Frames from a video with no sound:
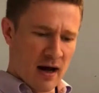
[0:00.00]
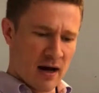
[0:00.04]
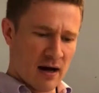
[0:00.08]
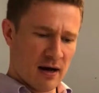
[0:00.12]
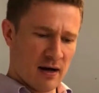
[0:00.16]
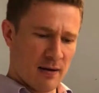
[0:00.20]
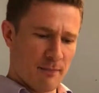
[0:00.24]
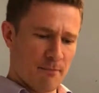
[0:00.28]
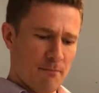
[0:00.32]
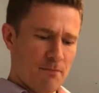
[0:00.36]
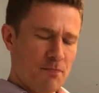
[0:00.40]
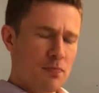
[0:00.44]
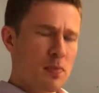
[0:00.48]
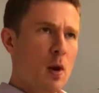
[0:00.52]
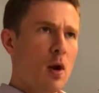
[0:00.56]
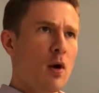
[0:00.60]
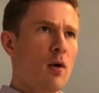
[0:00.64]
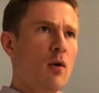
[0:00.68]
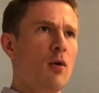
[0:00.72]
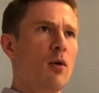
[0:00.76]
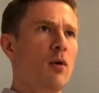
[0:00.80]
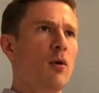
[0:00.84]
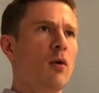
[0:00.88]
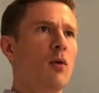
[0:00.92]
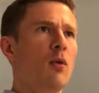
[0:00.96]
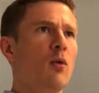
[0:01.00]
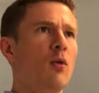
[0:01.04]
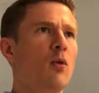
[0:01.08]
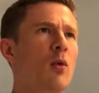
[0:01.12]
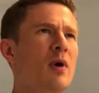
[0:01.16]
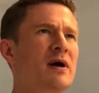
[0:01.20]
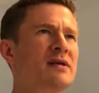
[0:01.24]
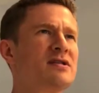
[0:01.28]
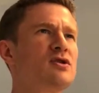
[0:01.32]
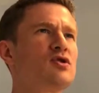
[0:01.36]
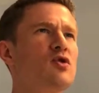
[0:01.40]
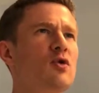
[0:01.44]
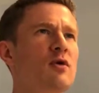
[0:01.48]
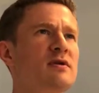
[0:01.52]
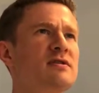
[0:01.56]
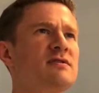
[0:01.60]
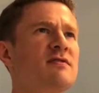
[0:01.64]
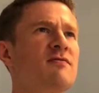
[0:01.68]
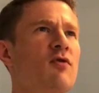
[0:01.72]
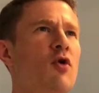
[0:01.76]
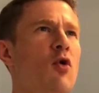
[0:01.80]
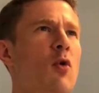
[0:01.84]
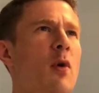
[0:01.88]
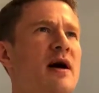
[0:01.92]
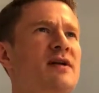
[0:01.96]
Um, what sorts
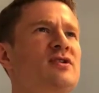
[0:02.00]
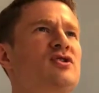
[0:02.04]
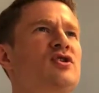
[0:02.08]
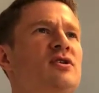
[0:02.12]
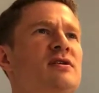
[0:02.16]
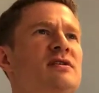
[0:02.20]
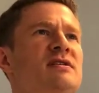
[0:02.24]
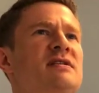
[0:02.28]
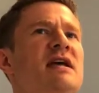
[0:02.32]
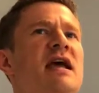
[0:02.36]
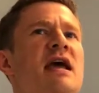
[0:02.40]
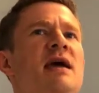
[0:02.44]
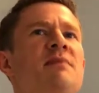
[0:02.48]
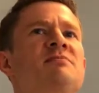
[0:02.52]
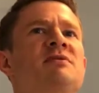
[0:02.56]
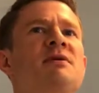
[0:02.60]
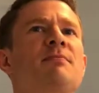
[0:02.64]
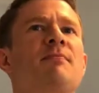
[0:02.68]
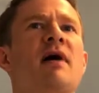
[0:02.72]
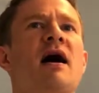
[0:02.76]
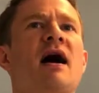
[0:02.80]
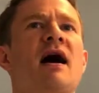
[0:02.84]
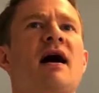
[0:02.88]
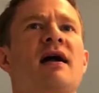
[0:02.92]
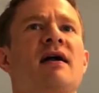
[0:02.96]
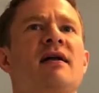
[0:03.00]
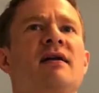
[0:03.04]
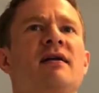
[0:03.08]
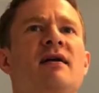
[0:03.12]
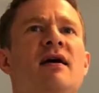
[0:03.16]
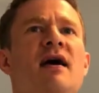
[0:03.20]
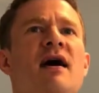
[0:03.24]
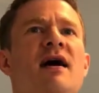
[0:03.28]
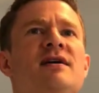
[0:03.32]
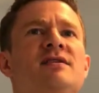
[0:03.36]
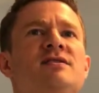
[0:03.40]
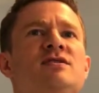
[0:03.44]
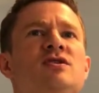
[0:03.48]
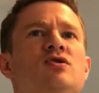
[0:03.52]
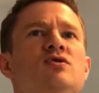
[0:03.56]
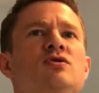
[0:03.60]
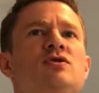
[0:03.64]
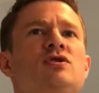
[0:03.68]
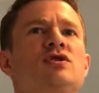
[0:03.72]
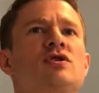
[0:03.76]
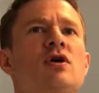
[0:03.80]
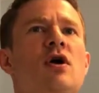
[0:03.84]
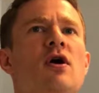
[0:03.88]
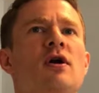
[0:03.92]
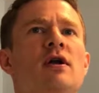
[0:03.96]
of questions came to mind as you
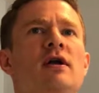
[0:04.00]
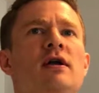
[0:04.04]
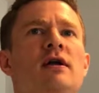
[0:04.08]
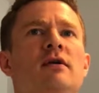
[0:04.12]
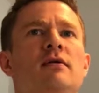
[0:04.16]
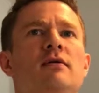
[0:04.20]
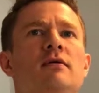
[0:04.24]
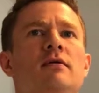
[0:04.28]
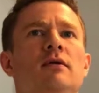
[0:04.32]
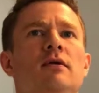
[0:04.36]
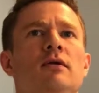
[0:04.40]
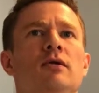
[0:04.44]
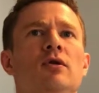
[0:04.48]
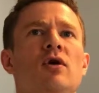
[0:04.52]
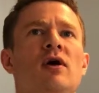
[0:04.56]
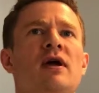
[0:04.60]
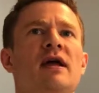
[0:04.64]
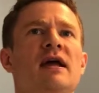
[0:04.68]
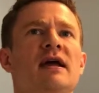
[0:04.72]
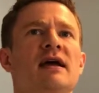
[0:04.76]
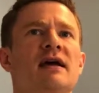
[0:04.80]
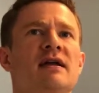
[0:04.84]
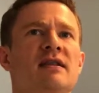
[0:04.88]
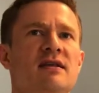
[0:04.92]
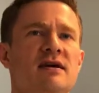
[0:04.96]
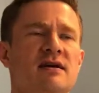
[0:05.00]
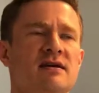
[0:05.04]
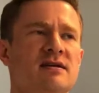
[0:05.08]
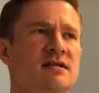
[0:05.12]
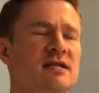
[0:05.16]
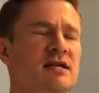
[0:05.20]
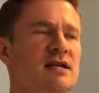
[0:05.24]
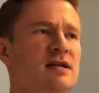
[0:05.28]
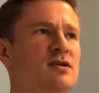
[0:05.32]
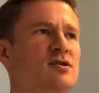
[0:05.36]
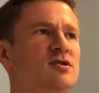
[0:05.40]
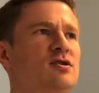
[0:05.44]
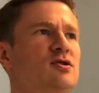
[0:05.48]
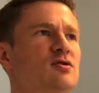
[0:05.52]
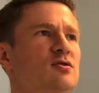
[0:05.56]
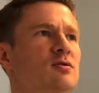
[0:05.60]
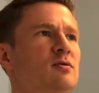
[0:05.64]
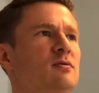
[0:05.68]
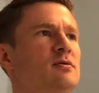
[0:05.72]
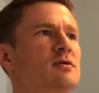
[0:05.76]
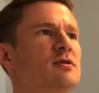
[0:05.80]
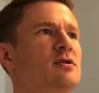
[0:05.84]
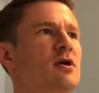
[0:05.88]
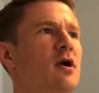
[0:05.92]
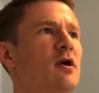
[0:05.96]
started looking at this and as
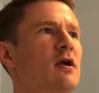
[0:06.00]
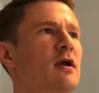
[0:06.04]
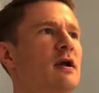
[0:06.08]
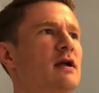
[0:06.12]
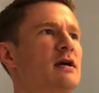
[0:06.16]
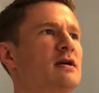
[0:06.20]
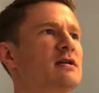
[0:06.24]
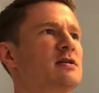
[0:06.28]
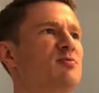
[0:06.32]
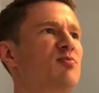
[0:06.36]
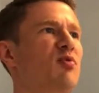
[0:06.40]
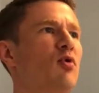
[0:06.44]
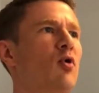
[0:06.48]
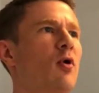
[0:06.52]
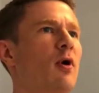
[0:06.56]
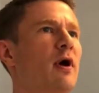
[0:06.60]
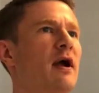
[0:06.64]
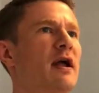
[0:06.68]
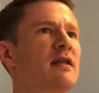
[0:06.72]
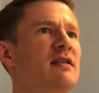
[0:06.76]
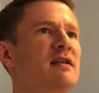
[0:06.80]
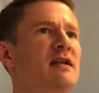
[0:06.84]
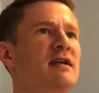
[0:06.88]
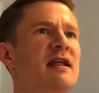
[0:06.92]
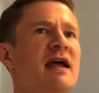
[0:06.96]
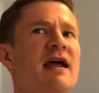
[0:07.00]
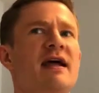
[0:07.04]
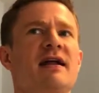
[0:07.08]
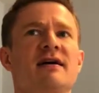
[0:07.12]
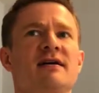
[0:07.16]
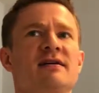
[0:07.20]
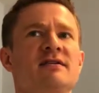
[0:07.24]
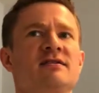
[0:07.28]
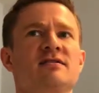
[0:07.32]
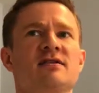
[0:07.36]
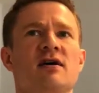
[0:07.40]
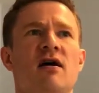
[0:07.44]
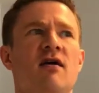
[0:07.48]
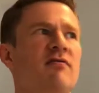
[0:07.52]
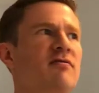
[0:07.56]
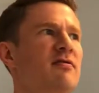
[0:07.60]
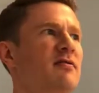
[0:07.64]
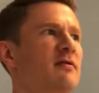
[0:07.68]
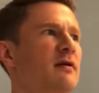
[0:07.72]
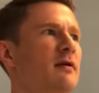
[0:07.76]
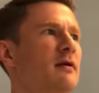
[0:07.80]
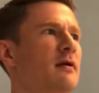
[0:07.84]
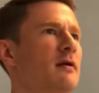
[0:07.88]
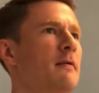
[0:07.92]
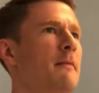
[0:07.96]
you started exploring the data itself?
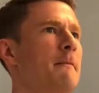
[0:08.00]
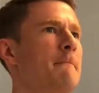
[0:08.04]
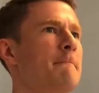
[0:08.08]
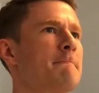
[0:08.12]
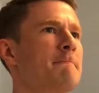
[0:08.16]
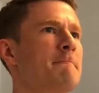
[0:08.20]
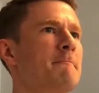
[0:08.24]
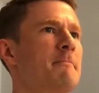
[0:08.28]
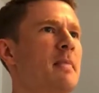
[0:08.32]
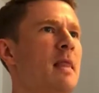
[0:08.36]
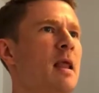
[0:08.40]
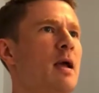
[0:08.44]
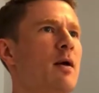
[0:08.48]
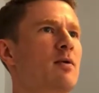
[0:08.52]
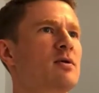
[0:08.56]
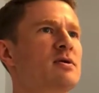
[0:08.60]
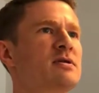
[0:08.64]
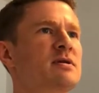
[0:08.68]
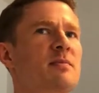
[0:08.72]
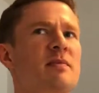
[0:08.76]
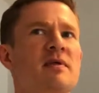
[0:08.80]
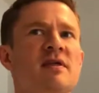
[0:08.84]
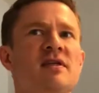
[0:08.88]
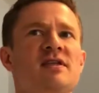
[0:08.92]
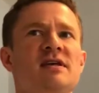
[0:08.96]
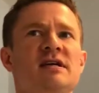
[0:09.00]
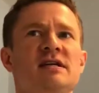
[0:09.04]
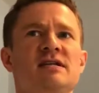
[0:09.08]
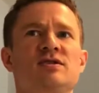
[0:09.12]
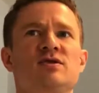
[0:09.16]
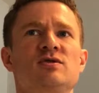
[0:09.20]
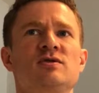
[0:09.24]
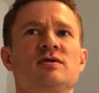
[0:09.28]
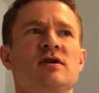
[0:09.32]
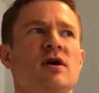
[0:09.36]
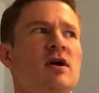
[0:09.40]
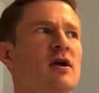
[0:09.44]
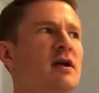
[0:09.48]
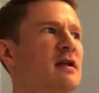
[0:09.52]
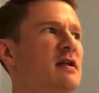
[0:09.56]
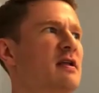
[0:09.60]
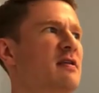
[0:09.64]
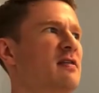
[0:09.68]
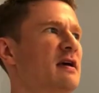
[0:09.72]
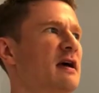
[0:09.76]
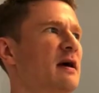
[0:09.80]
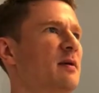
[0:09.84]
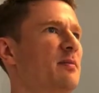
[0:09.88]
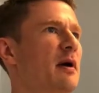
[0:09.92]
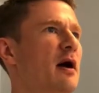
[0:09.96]
What are some of the things you started to
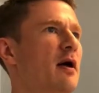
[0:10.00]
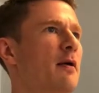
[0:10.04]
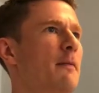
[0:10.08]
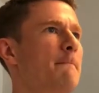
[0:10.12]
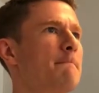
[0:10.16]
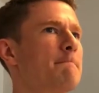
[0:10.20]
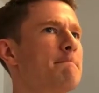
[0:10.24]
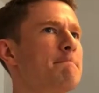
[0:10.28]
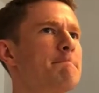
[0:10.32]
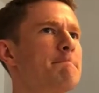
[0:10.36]
think about?